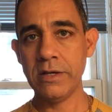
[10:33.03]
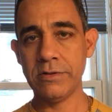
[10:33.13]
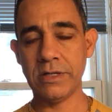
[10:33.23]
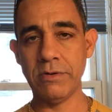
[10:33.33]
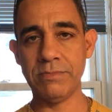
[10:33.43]

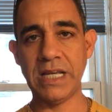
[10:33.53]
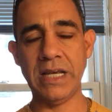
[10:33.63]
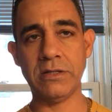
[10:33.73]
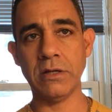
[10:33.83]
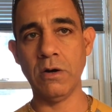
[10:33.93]
You see what I'm
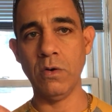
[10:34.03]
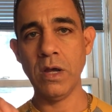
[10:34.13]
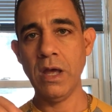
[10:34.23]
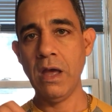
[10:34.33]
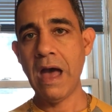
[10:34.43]
saying? So
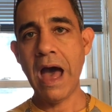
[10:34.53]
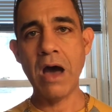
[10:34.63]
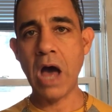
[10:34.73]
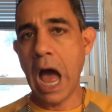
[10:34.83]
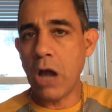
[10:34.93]

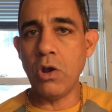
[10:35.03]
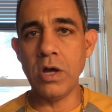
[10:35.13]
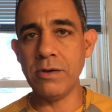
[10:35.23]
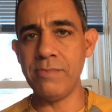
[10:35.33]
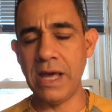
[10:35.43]
how
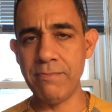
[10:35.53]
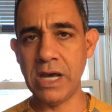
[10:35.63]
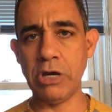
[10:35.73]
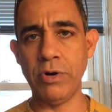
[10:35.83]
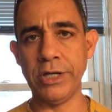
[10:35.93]
long am
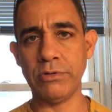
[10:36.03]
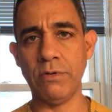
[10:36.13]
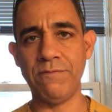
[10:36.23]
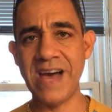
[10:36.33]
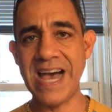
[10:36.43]
I going to
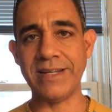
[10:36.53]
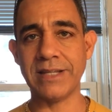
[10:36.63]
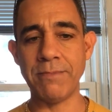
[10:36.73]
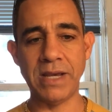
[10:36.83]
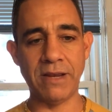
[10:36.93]

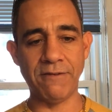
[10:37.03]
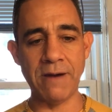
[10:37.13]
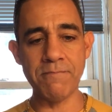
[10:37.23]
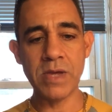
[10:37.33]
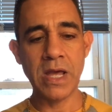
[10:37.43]
invest? I mean, if
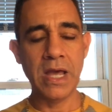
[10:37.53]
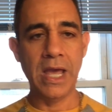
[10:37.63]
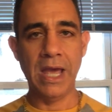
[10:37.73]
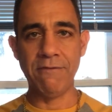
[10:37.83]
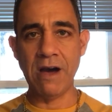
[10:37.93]

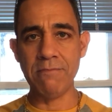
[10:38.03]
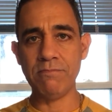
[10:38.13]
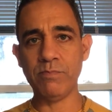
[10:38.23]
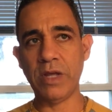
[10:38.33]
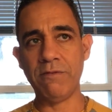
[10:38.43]

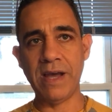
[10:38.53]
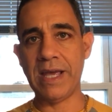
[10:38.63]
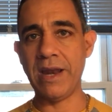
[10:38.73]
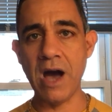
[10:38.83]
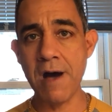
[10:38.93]
I
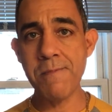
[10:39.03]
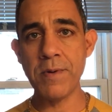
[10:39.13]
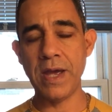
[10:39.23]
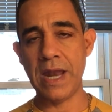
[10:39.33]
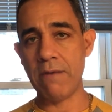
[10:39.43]
get up
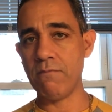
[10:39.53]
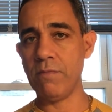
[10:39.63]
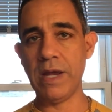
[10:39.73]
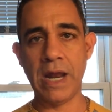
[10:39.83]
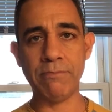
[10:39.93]
and
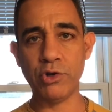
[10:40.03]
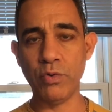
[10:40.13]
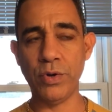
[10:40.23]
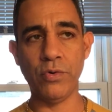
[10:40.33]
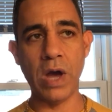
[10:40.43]
I'm
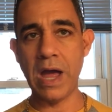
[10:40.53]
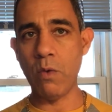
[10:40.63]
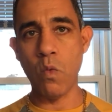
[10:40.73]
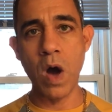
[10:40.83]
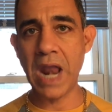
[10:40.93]
doing
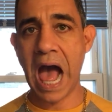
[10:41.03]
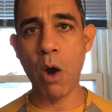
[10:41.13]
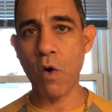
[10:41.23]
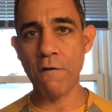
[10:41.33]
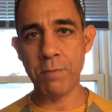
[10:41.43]
1
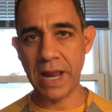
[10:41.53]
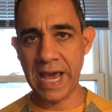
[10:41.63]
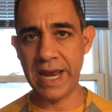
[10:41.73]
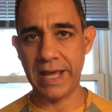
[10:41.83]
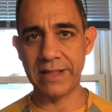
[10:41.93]
hour of
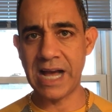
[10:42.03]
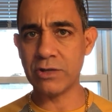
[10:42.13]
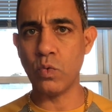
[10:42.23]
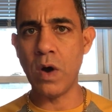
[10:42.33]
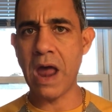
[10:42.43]
planning,
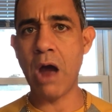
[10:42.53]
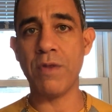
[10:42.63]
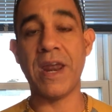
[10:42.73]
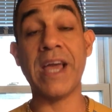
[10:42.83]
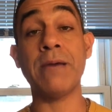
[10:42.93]
that's 1
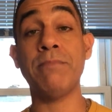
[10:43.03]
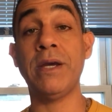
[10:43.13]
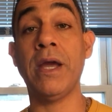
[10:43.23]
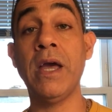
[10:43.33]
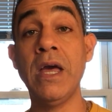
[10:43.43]
hour that I can
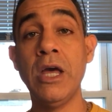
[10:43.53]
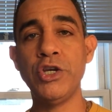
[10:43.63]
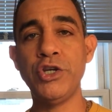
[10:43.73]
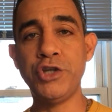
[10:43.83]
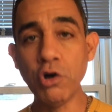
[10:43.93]
be
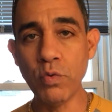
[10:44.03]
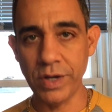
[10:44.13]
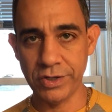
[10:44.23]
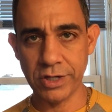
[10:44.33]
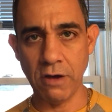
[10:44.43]

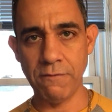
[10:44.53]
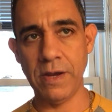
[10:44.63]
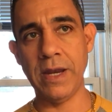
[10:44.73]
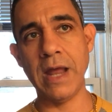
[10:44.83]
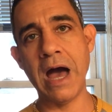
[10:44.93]
doing stuff.
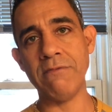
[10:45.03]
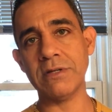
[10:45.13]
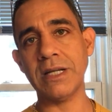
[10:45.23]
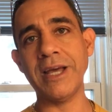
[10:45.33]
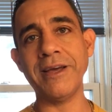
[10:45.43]
And
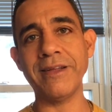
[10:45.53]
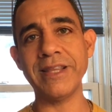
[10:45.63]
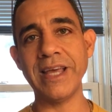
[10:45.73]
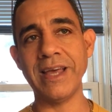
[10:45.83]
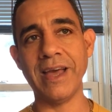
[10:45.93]
obviously
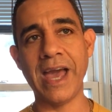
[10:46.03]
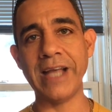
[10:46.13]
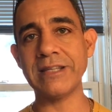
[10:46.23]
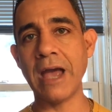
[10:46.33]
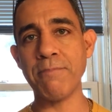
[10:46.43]
the
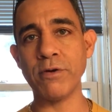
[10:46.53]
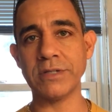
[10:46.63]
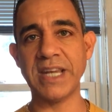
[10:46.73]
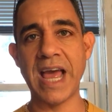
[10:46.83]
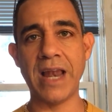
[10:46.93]
A-type
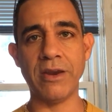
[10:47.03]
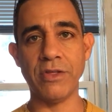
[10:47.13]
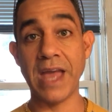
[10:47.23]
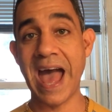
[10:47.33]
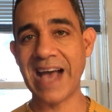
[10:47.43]
personality,
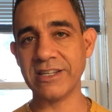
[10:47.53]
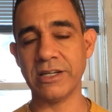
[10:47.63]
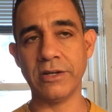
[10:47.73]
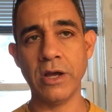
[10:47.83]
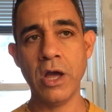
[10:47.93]
the
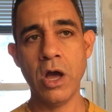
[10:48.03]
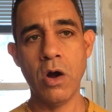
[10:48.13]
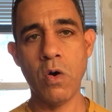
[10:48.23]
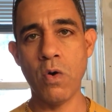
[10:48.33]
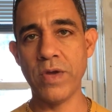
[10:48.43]

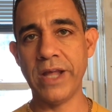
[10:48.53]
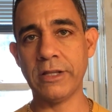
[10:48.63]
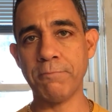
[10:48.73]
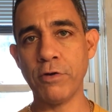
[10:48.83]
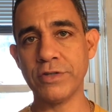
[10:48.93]

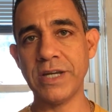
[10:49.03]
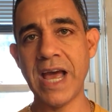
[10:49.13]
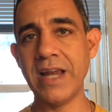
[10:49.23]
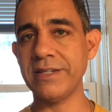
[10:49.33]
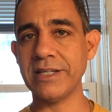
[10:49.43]
action-oriented
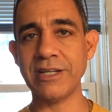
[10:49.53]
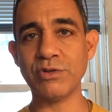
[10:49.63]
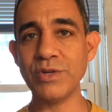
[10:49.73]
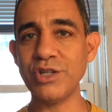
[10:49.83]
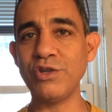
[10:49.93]
personalities, as
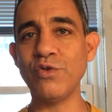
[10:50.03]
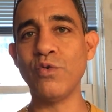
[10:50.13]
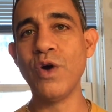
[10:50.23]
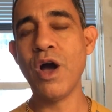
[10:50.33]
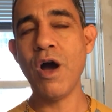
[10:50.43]
soon as
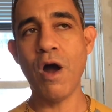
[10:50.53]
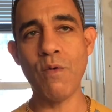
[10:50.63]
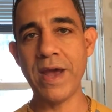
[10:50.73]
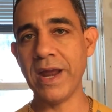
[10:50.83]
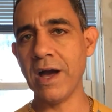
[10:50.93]
you are
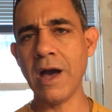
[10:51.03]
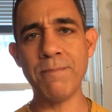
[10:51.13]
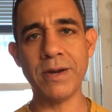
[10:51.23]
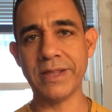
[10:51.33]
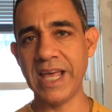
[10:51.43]
writing a
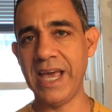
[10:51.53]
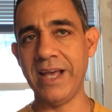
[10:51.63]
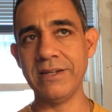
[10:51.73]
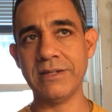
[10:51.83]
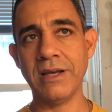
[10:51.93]
couple of
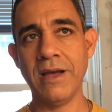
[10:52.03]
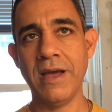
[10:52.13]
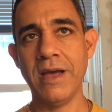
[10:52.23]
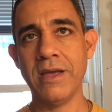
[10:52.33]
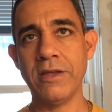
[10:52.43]
things,
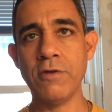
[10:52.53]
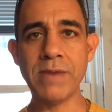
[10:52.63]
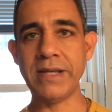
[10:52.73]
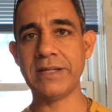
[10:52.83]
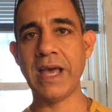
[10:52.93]
you
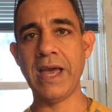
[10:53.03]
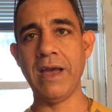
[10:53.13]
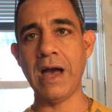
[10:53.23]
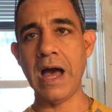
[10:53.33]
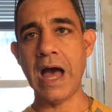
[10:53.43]
may
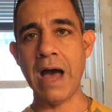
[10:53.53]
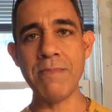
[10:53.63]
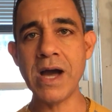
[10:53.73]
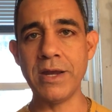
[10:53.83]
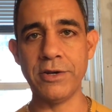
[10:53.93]
say,
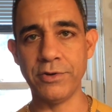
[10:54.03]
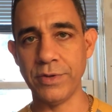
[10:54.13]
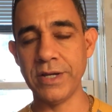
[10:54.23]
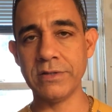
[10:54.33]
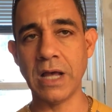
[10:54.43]
I'm not going to do
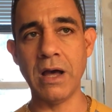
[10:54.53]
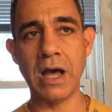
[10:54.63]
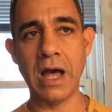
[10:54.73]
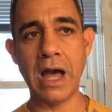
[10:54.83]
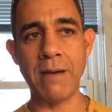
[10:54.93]
this.
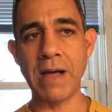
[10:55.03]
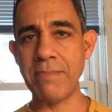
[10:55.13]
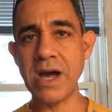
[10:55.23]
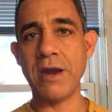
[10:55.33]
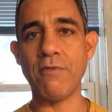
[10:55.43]
I'm
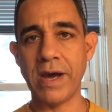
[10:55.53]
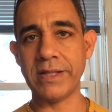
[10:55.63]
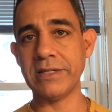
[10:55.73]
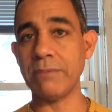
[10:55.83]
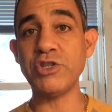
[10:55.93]
not going to
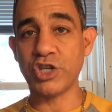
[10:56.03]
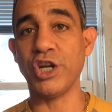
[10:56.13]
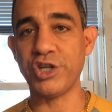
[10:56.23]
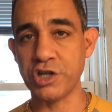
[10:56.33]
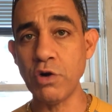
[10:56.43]
write this. I'm just
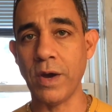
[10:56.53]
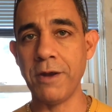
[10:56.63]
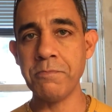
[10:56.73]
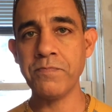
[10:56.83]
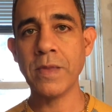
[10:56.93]
going to do it.